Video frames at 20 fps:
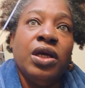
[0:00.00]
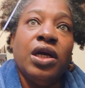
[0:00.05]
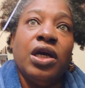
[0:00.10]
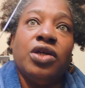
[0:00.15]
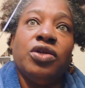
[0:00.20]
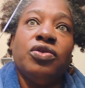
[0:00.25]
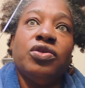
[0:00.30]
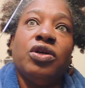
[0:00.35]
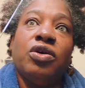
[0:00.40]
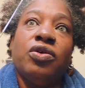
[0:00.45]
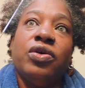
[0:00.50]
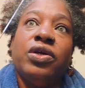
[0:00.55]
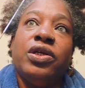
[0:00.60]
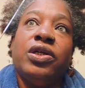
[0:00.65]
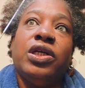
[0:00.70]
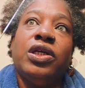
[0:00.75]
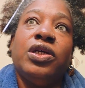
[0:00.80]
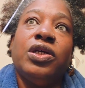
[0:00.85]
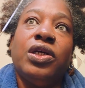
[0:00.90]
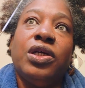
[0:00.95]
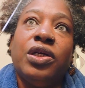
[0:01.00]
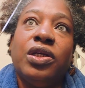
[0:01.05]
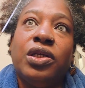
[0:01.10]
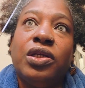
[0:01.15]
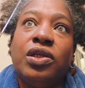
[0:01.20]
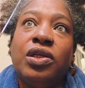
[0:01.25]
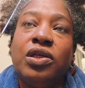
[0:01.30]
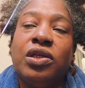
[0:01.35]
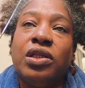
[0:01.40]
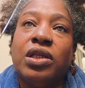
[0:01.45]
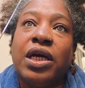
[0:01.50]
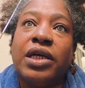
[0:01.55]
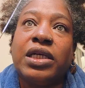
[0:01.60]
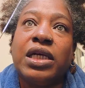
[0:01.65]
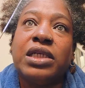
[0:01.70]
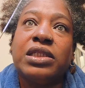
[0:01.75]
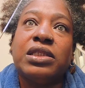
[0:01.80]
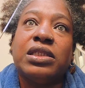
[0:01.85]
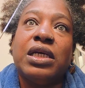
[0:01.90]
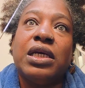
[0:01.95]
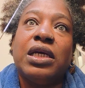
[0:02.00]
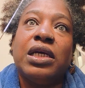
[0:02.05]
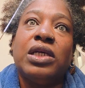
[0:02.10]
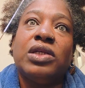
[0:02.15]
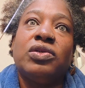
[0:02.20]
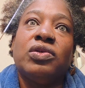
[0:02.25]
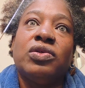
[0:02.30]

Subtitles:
And and like I said,